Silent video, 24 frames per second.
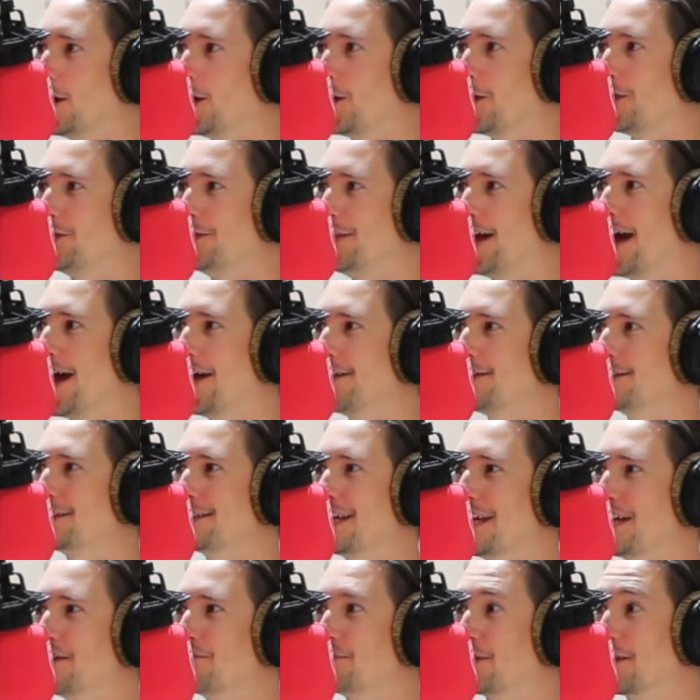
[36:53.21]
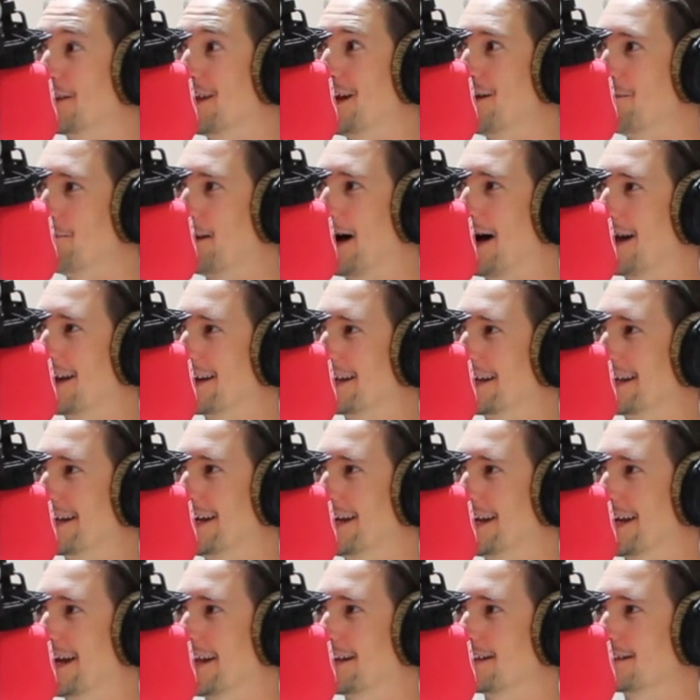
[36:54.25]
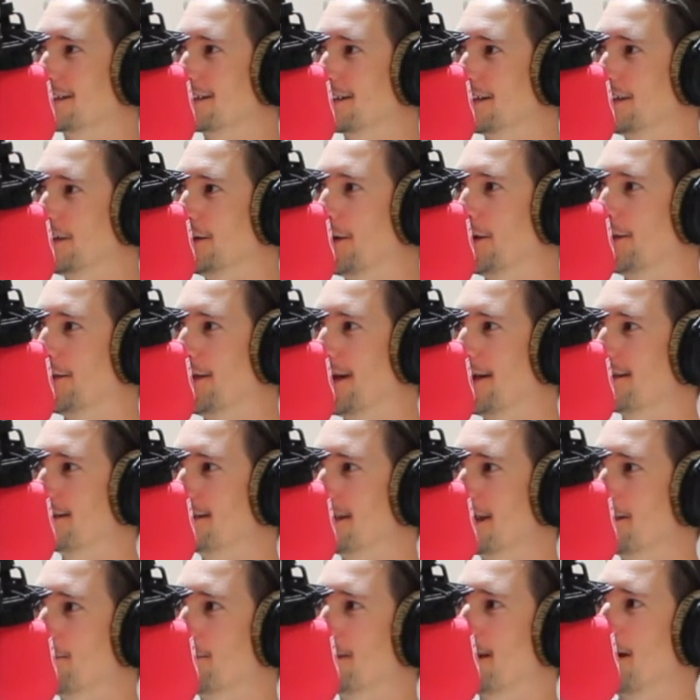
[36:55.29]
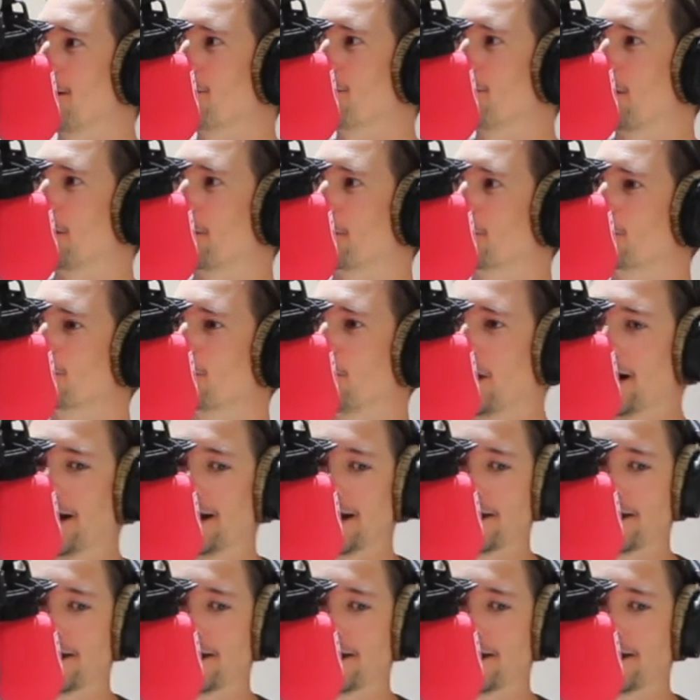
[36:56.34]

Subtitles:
They're the team that they're battling it against. You know, they're the team in that final spot. And I